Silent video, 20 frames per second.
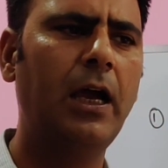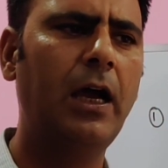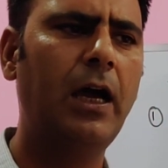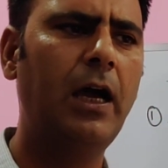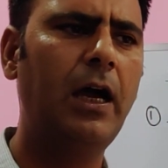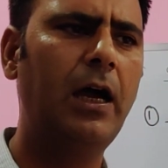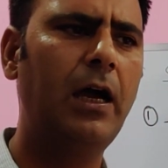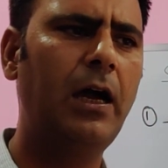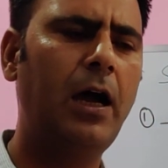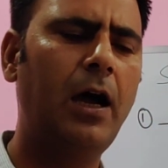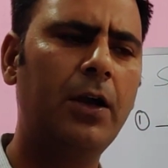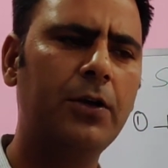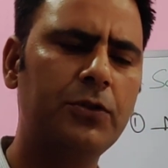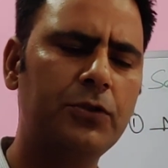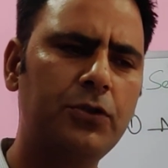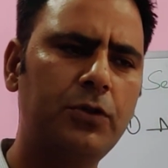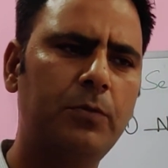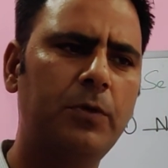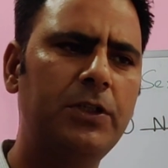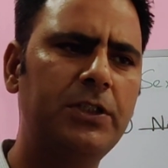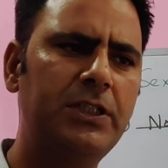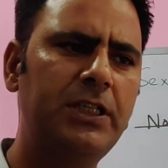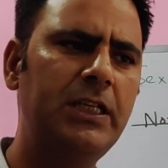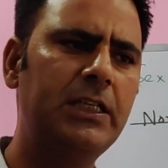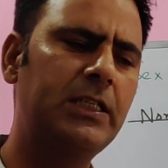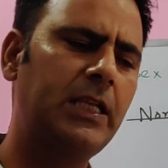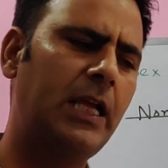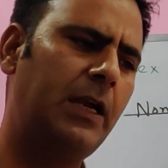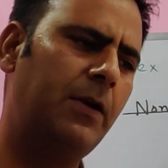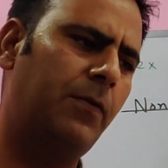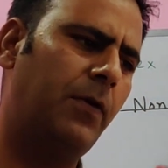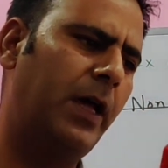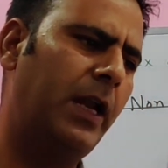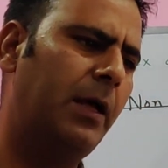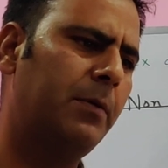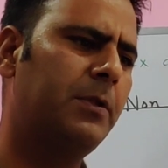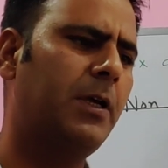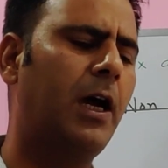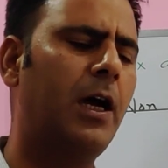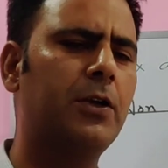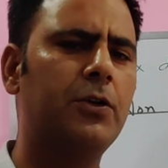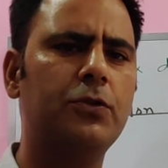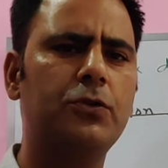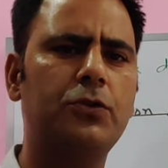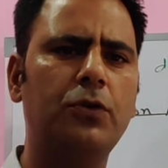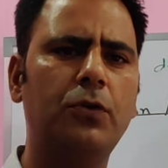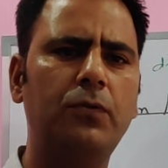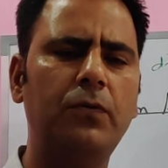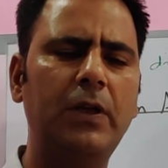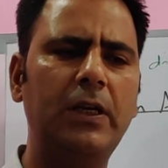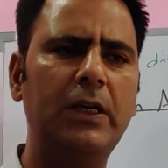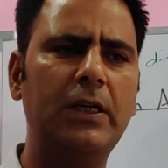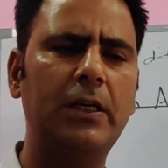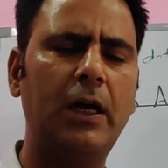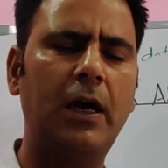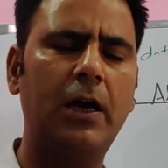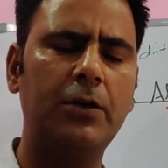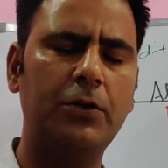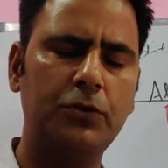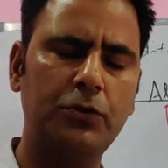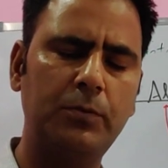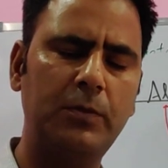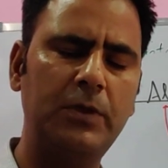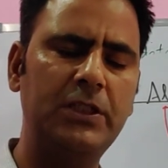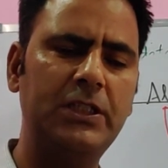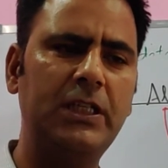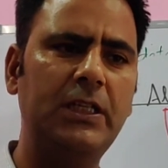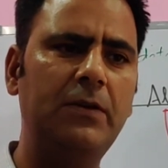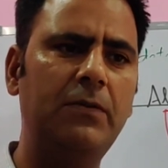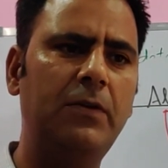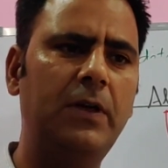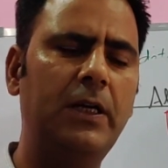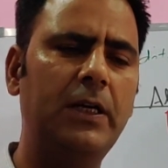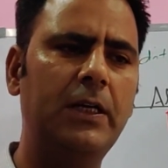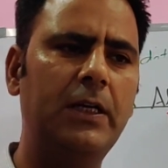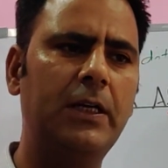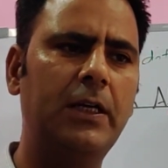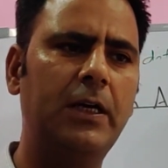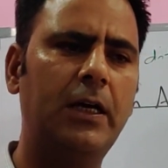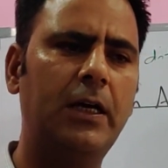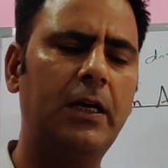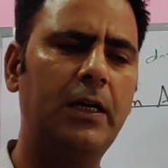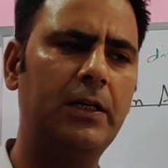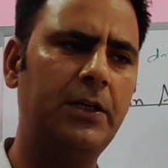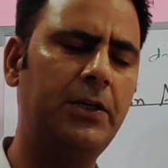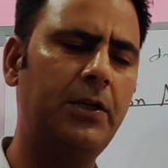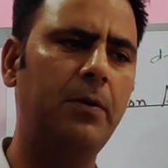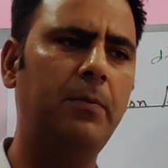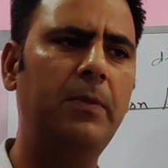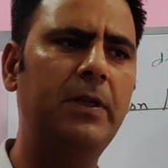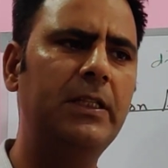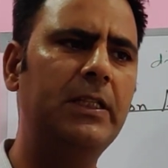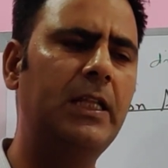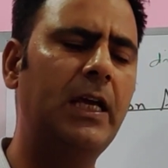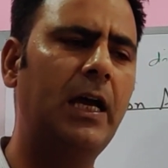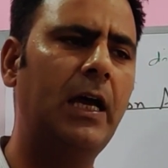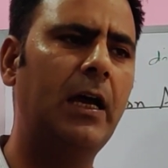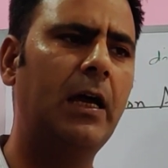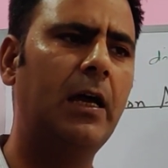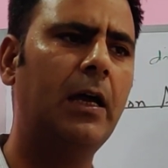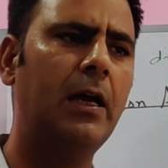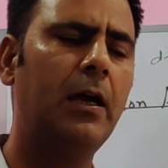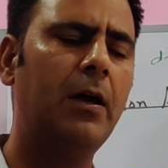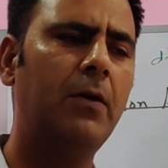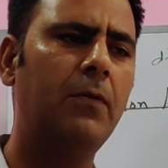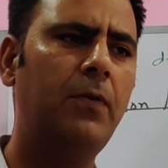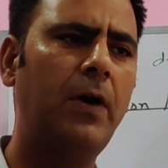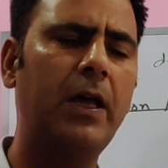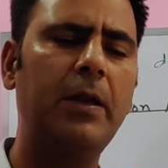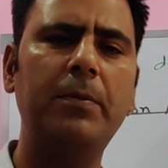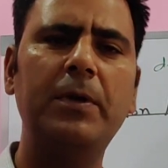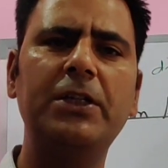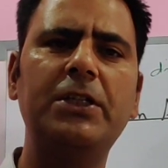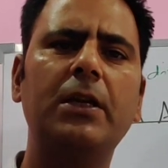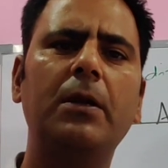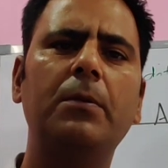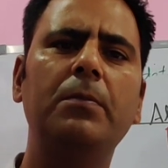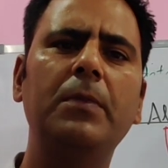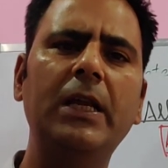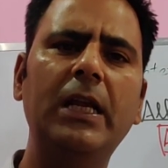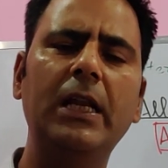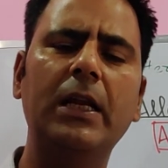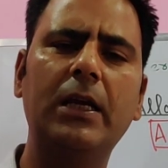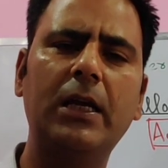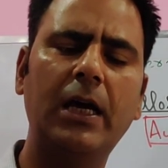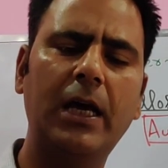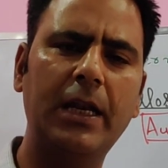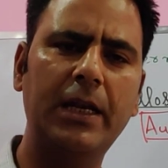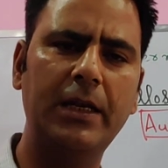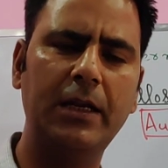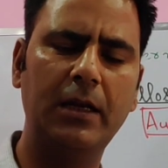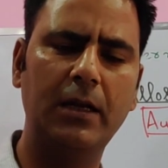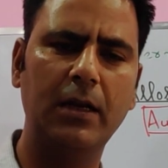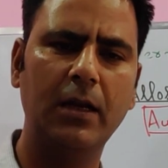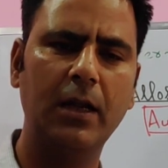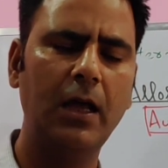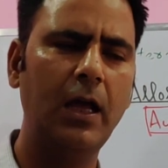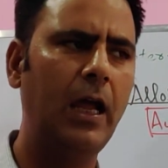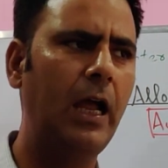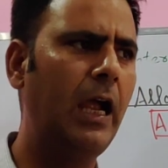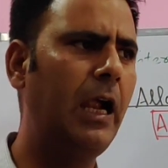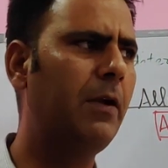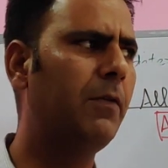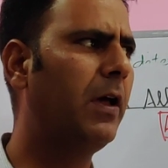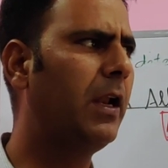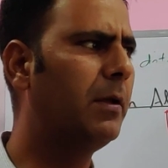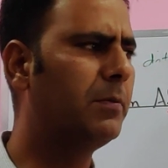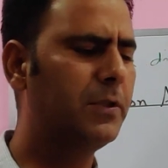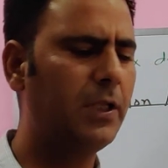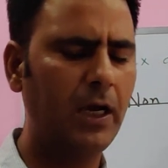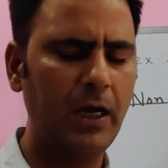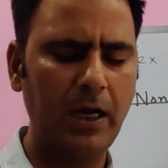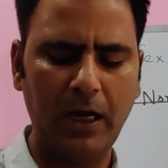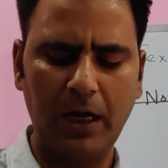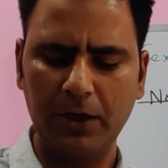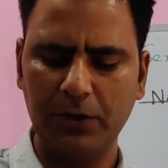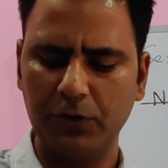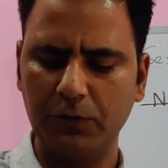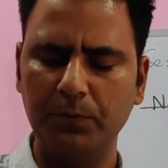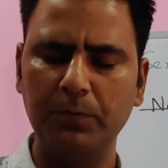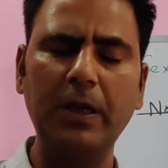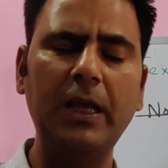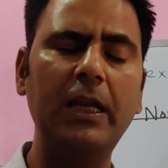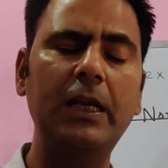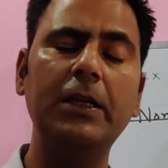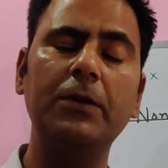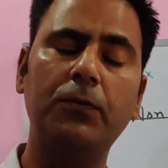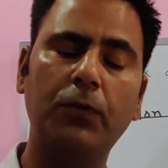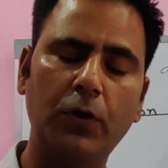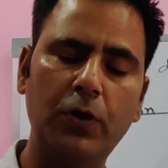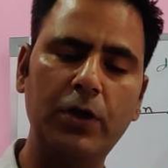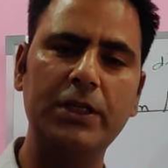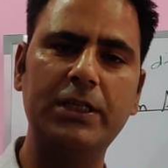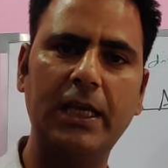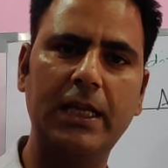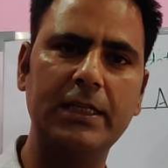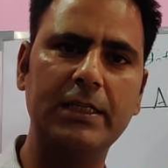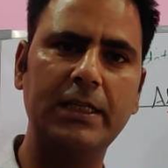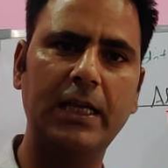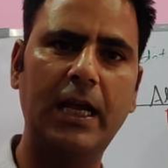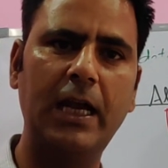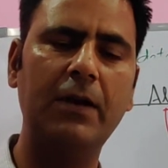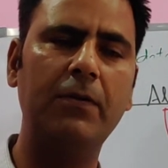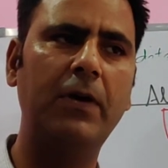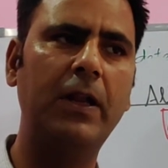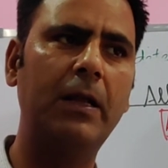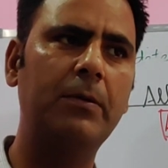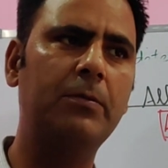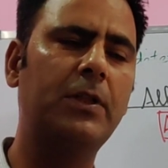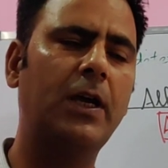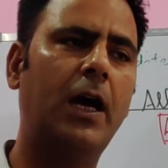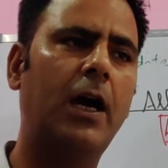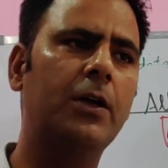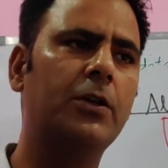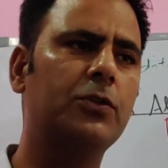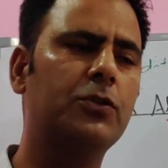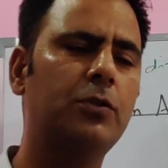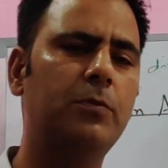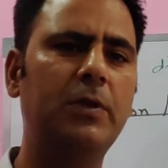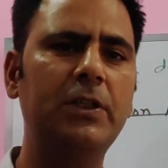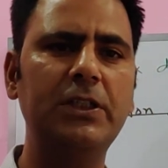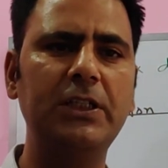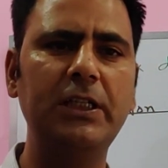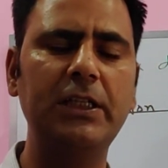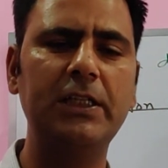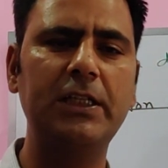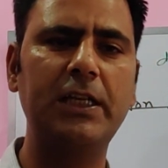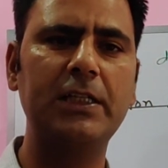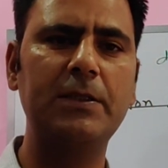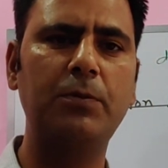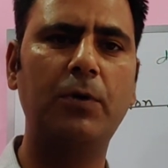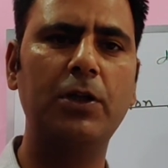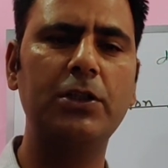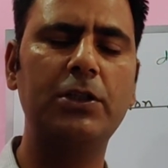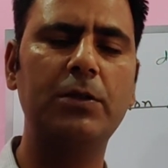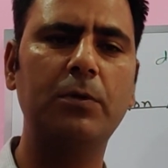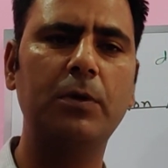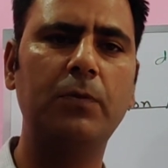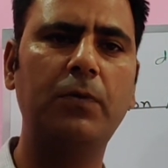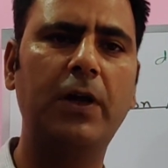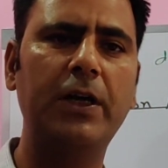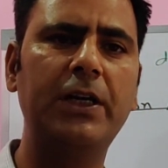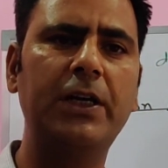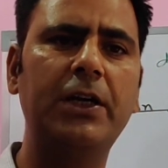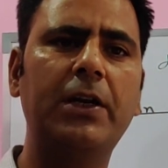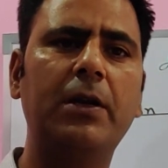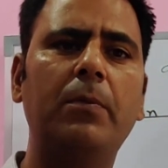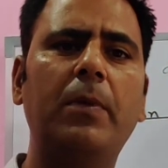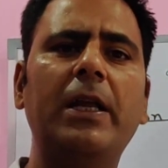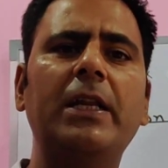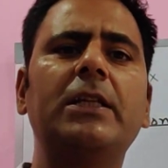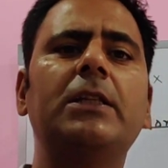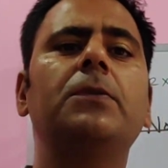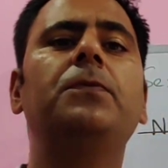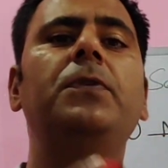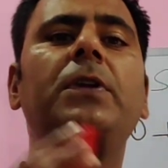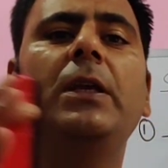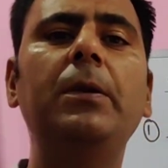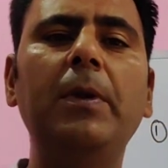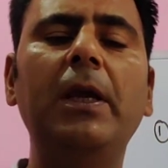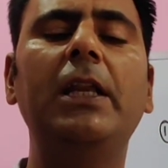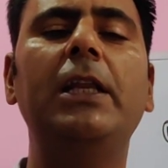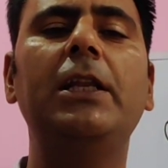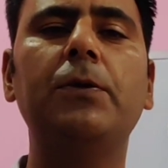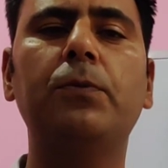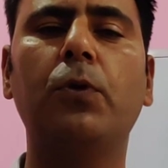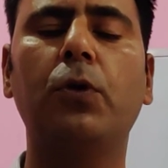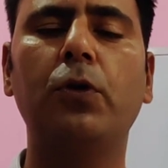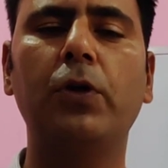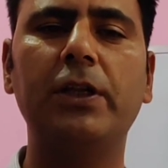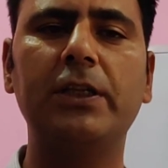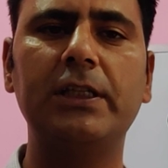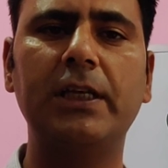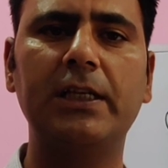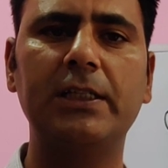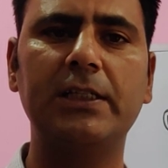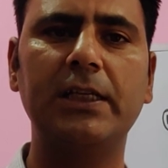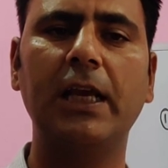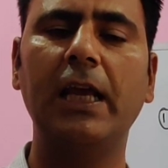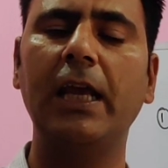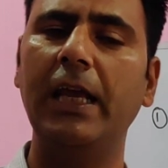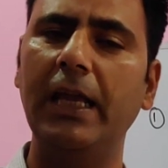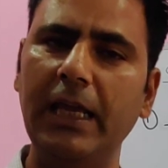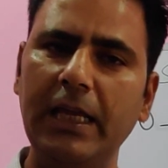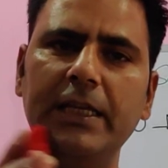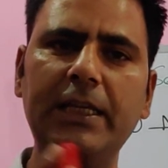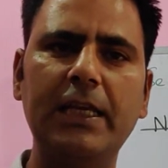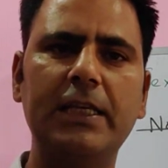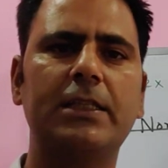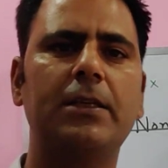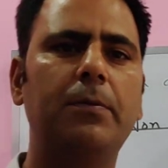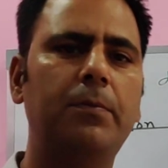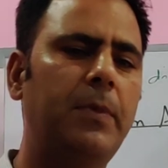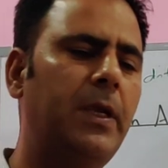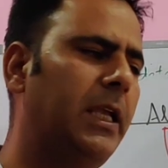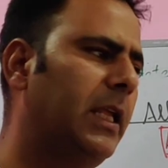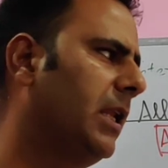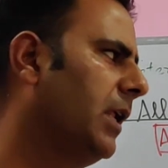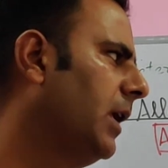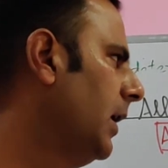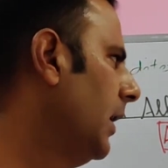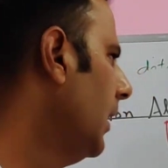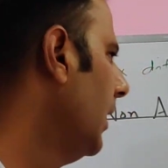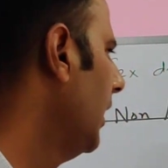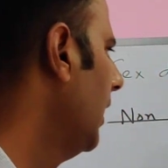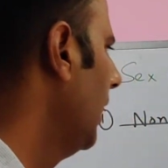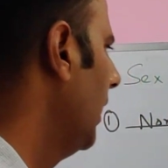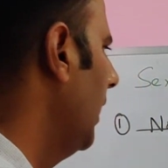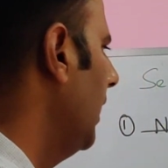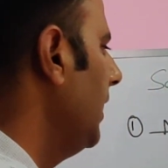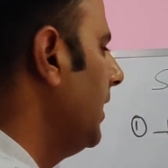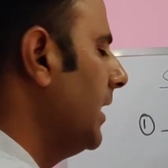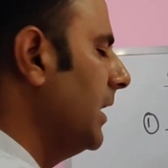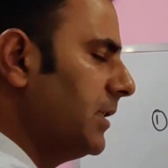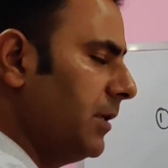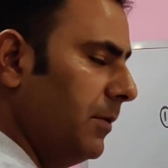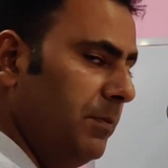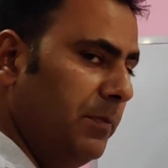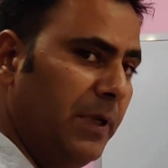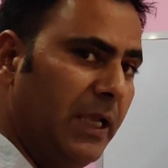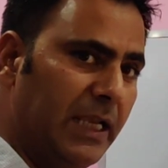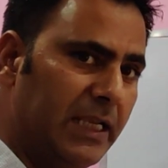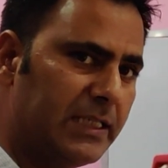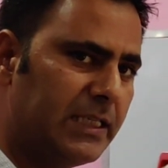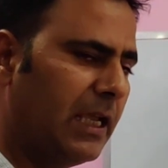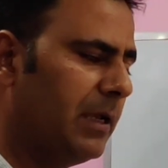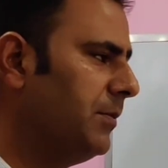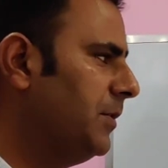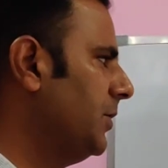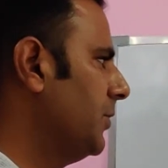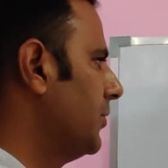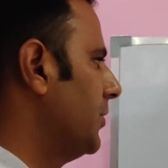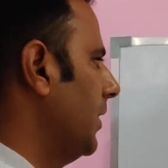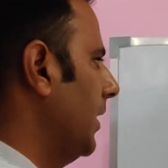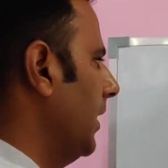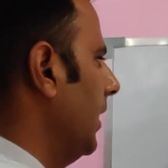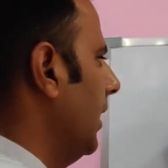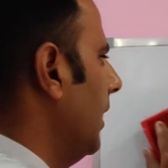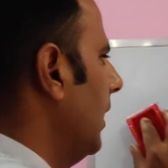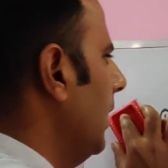and one of the autosomal gene will determine the formation of male kernel, and one of the male inflorescence, and one of the autosomal gene is responsible for determining the female inflorescence in case of males, I mean to say.